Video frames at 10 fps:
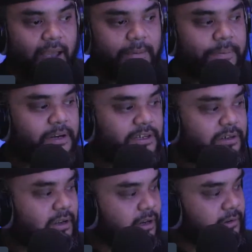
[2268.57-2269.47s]
pretty sure
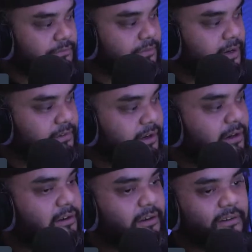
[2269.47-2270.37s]
they're good friends. They're
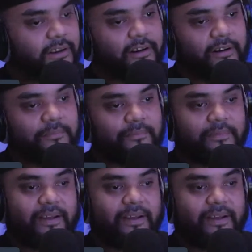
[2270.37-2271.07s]
gonna,